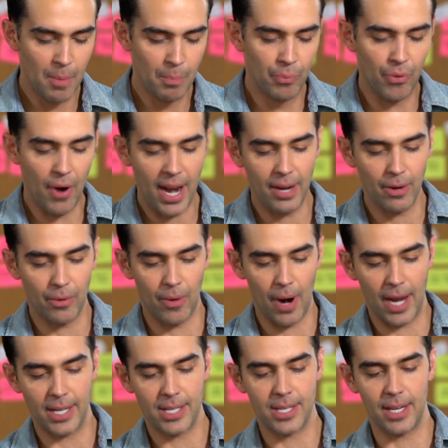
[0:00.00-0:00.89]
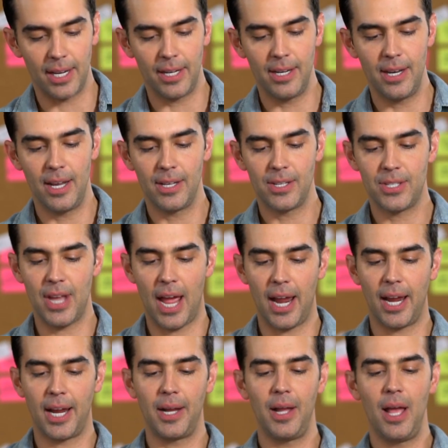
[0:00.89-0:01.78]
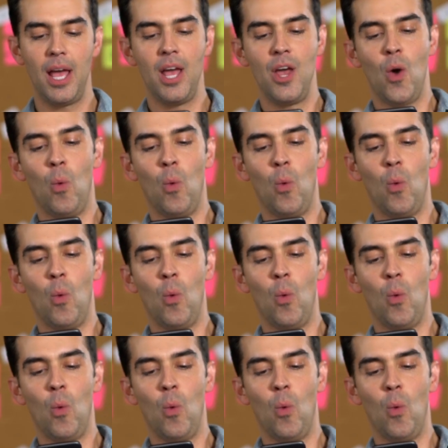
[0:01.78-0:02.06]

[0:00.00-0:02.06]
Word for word: Brent writes in saying,